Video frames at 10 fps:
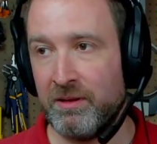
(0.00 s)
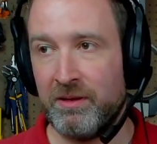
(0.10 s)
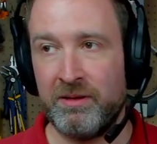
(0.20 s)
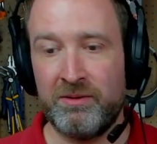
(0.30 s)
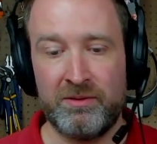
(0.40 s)

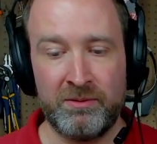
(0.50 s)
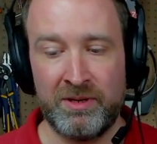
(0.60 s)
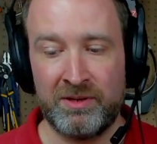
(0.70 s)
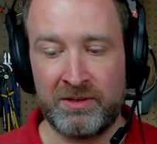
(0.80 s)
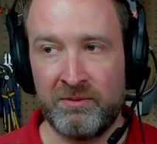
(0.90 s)
So
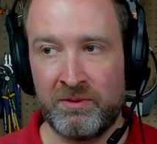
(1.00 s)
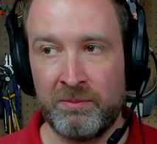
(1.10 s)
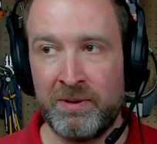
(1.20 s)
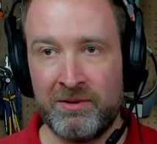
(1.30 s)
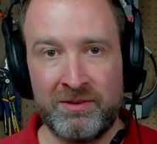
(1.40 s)
that's kind of
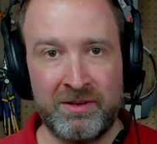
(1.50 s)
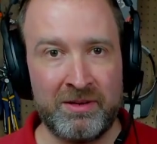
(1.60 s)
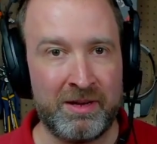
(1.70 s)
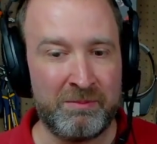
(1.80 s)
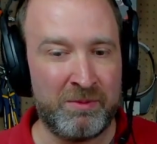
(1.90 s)
comparison.
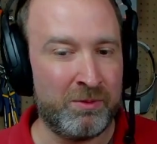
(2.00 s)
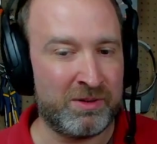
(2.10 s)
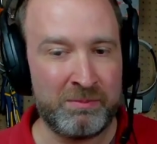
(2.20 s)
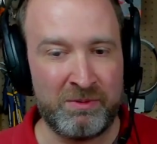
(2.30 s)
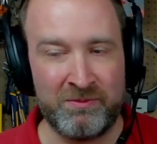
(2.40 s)
I know it
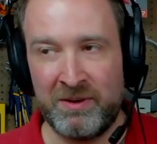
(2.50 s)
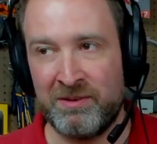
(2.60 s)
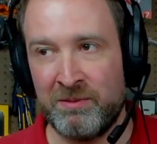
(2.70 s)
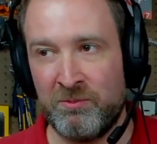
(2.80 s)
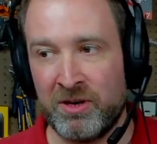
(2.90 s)
can be very
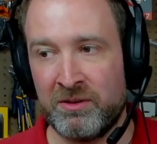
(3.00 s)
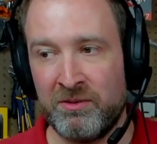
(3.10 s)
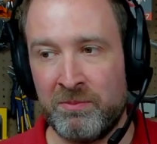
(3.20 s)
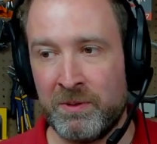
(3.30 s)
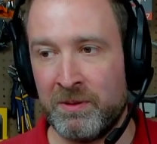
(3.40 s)

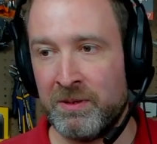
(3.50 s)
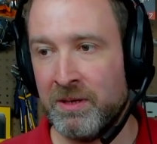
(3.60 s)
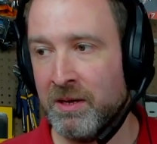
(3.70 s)
subjective, but